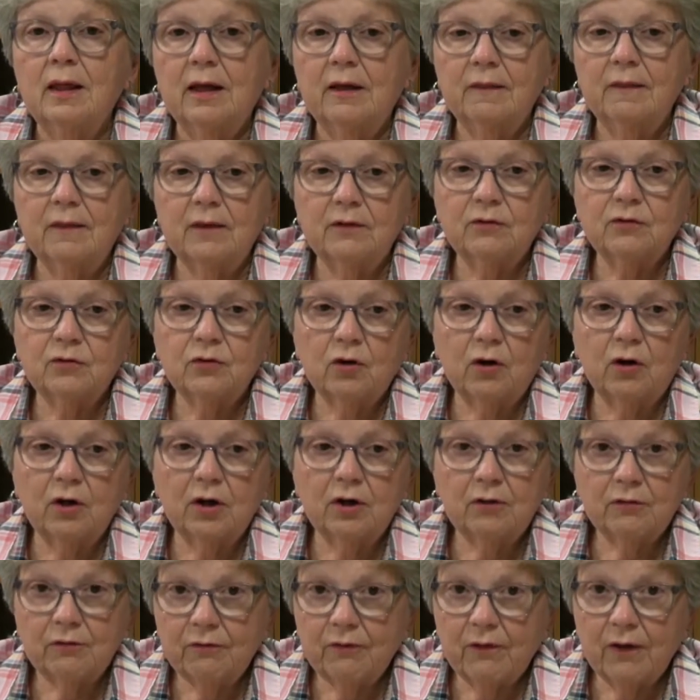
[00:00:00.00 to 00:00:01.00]
And they've
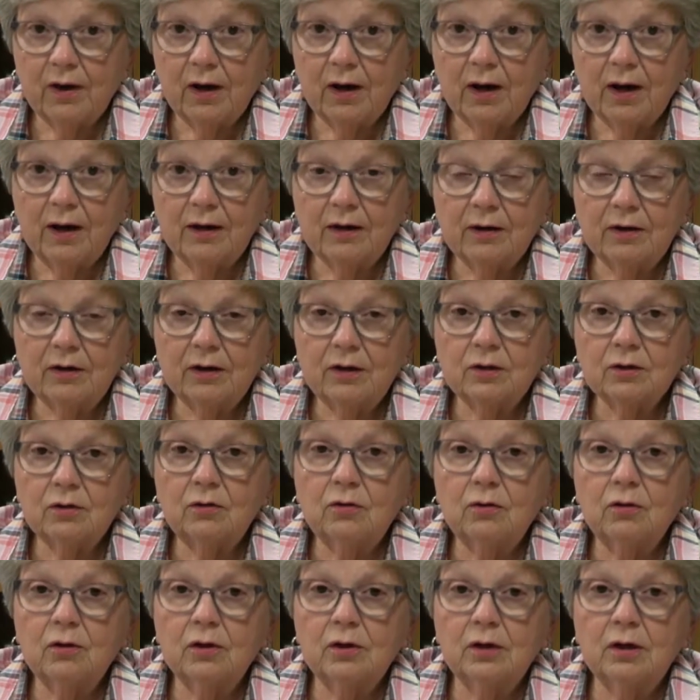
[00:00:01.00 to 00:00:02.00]
started a fire in the
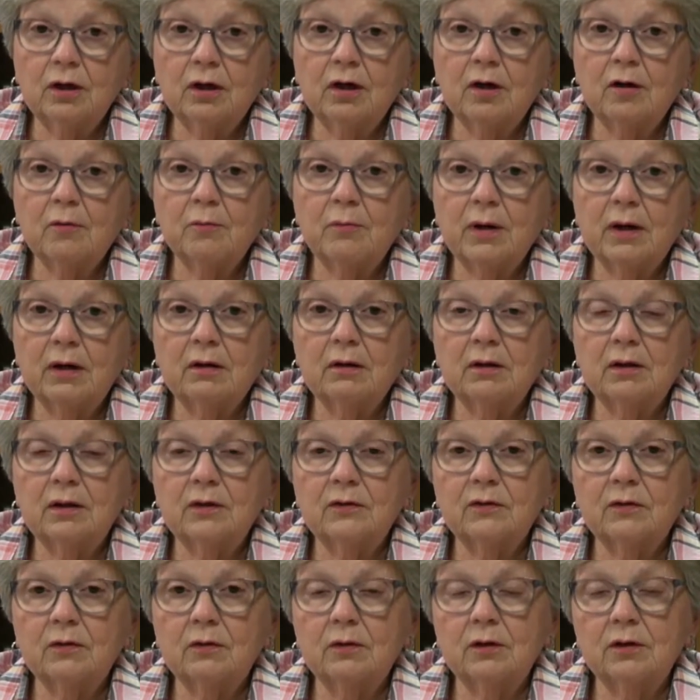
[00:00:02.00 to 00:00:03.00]
courtyard. Apparently
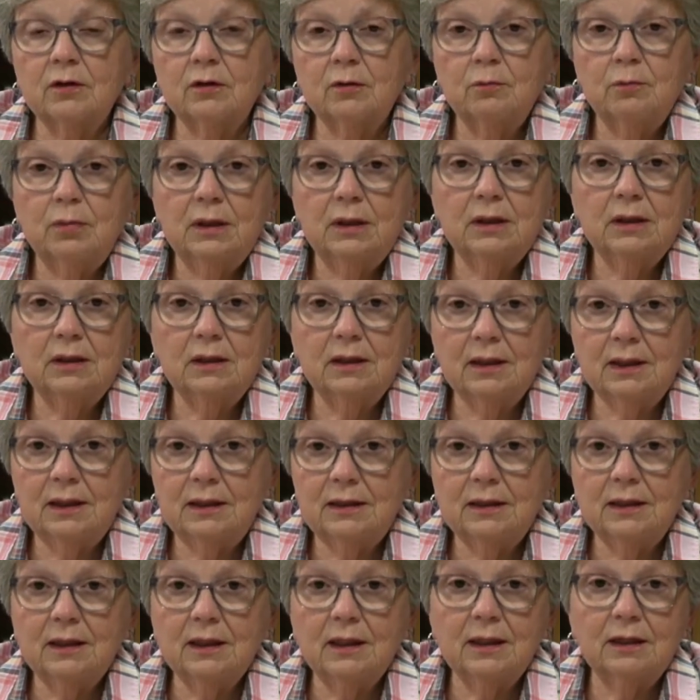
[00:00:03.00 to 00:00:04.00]
it's going to be a
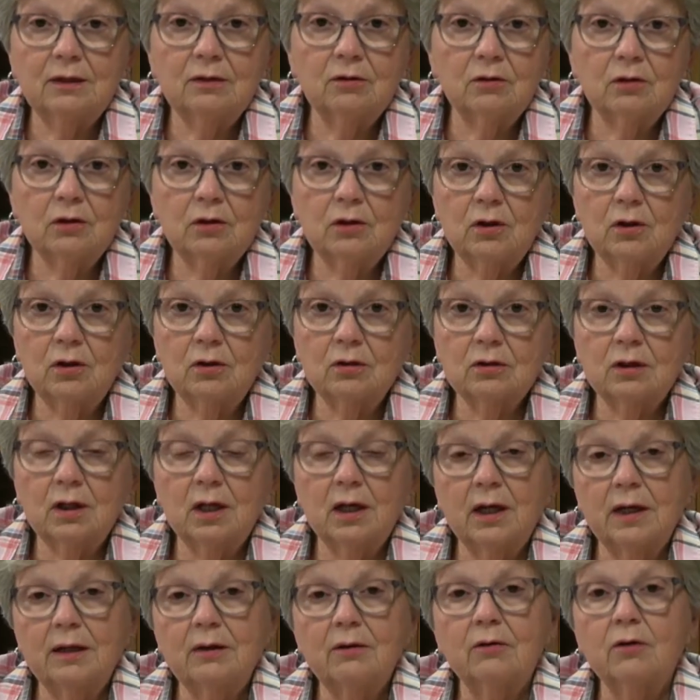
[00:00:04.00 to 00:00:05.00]
late night or a long
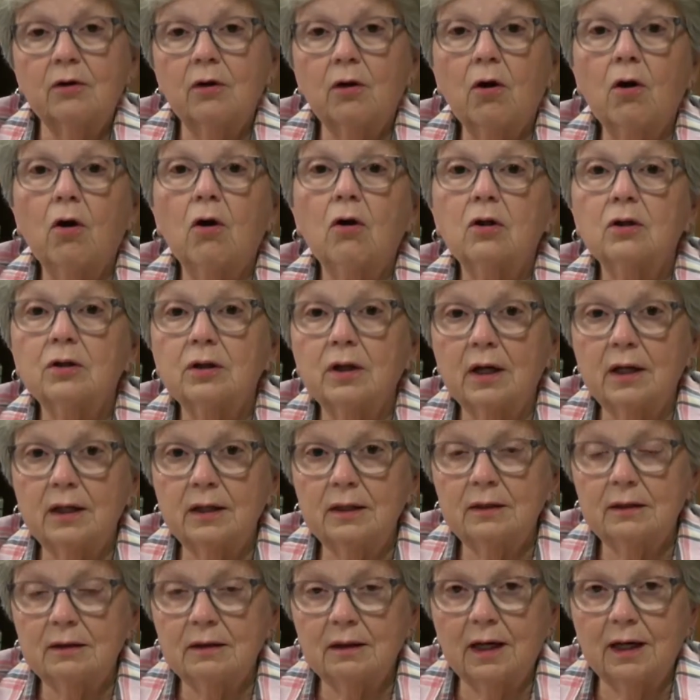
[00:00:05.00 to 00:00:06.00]
night or an
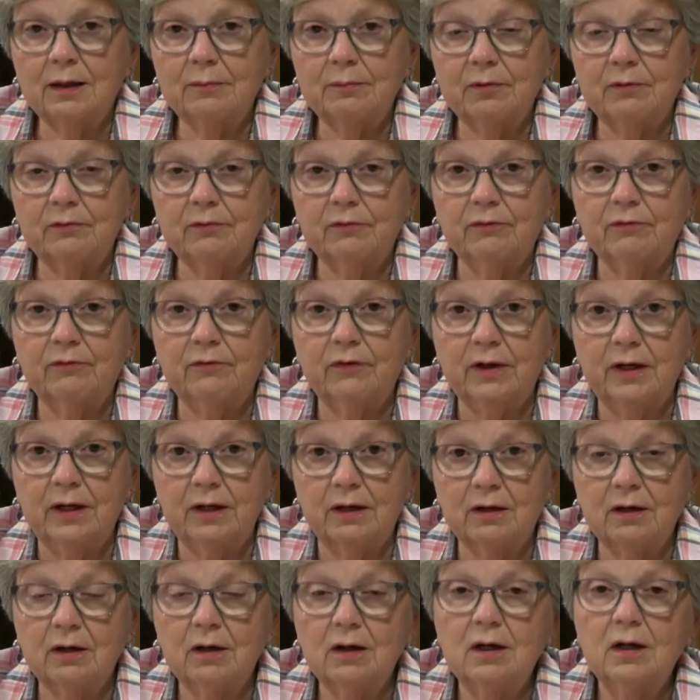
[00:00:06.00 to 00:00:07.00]
all-night type of
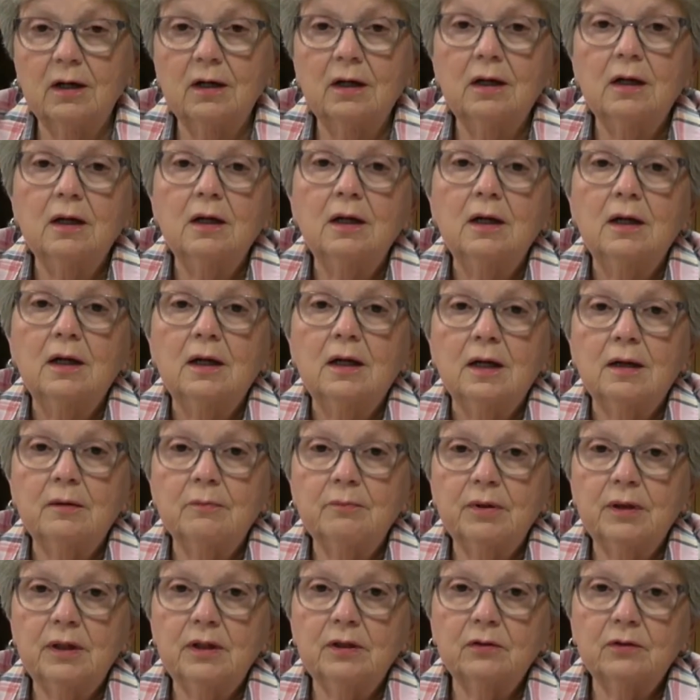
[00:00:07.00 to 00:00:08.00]
affair.
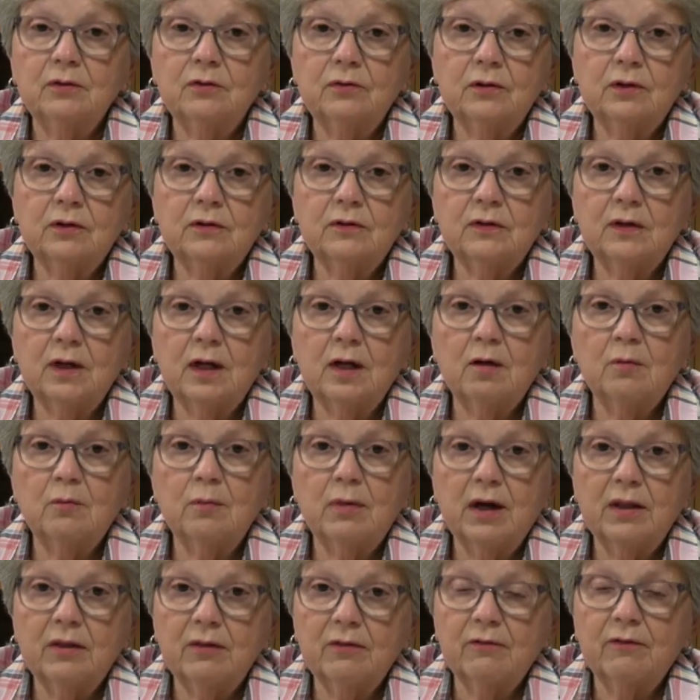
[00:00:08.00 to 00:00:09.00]
And Peter sits down
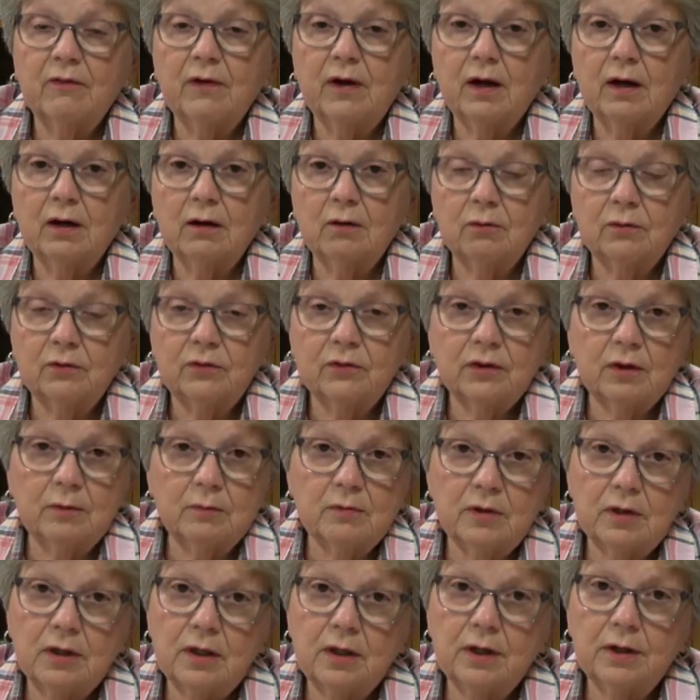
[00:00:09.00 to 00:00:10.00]
by the fire with
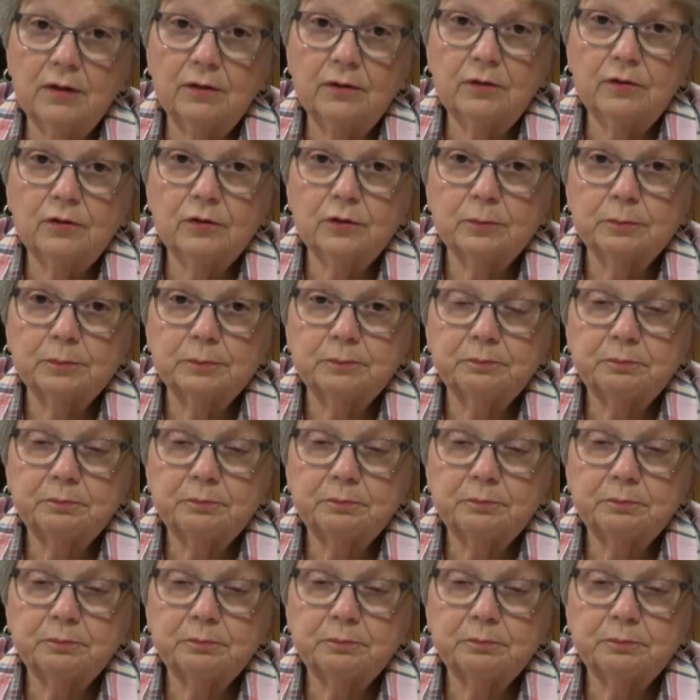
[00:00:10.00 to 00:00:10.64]
some of the others.